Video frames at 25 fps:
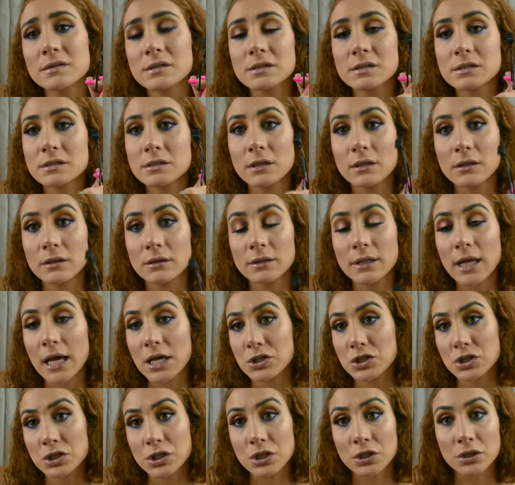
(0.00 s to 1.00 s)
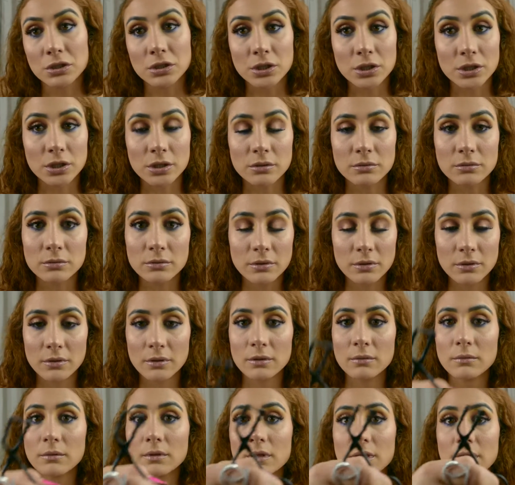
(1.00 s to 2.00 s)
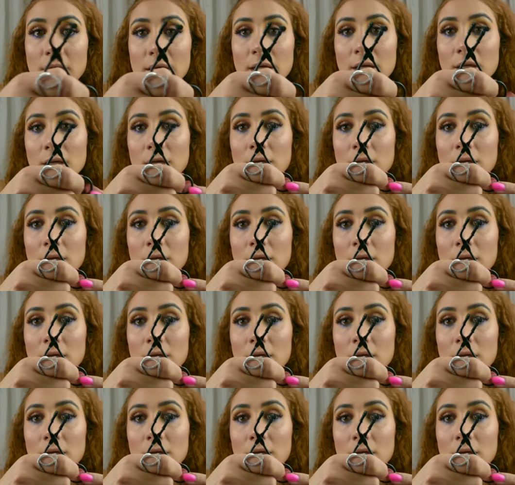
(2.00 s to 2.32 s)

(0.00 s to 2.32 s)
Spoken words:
It's the lash curler thing.